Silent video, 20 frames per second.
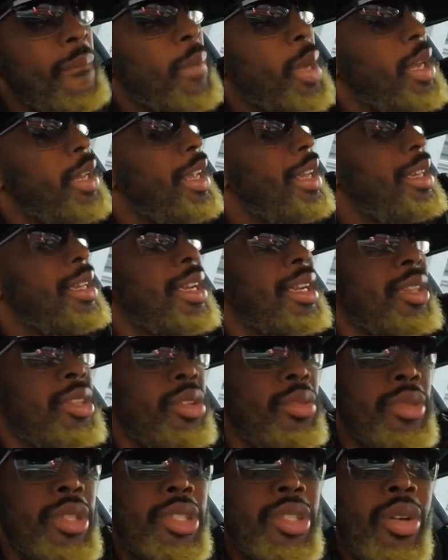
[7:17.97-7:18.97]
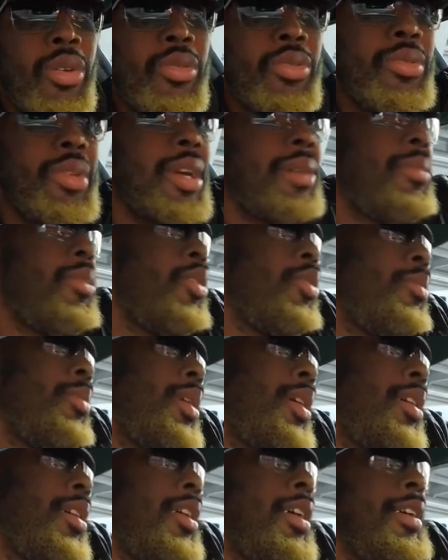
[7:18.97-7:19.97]
And that nigga do his whole come on
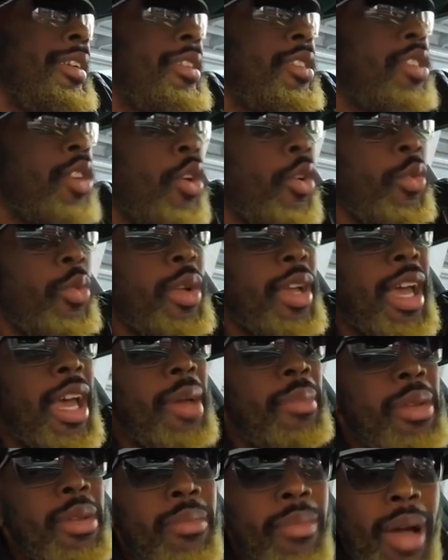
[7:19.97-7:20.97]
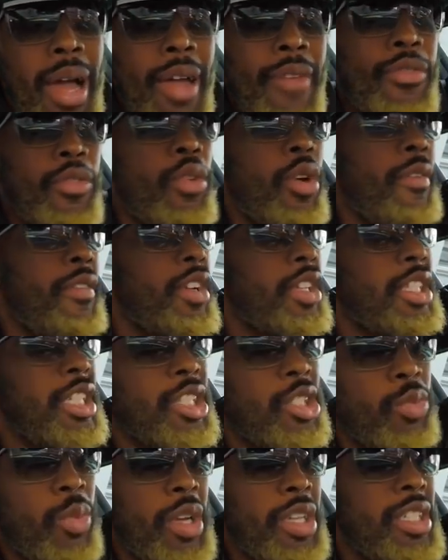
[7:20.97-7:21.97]
man. So we gotta be mindful of our
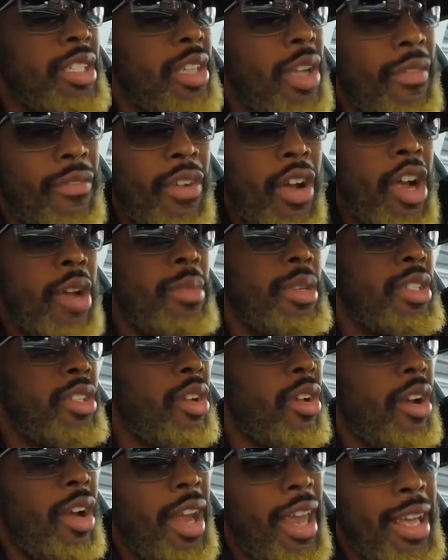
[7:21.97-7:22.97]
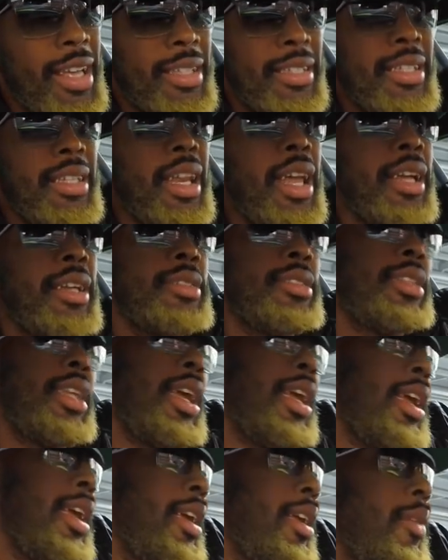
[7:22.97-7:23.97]
situations, our environments, and our legacy. Like,
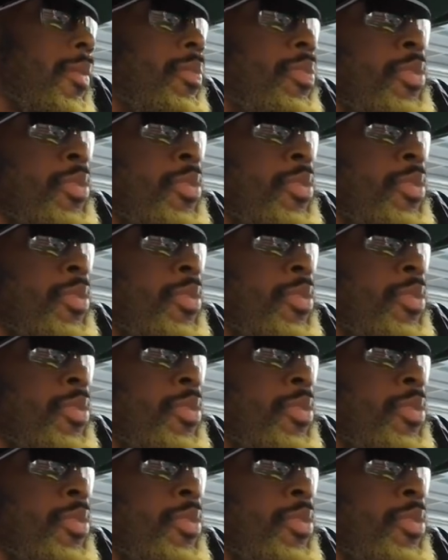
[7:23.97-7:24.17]
damn.